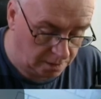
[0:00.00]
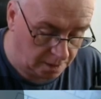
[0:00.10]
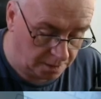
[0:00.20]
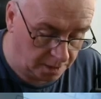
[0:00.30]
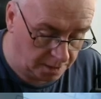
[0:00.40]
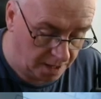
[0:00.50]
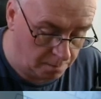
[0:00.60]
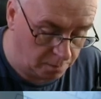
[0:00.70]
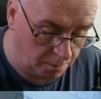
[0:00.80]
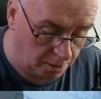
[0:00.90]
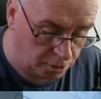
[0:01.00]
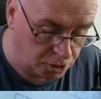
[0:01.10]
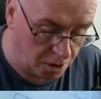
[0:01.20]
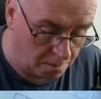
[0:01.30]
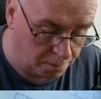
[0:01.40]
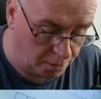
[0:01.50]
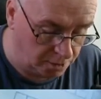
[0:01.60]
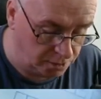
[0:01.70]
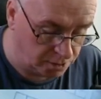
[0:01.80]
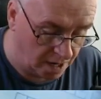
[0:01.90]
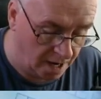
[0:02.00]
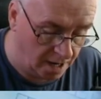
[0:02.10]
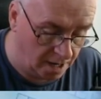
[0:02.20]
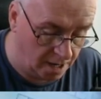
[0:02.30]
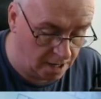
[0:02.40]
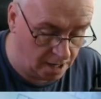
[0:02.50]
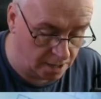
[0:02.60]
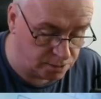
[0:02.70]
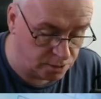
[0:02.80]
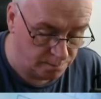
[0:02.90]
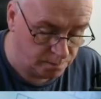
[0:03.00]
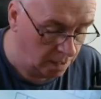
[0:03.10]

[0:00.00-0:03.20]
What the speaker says: Click it again, we want the stop point at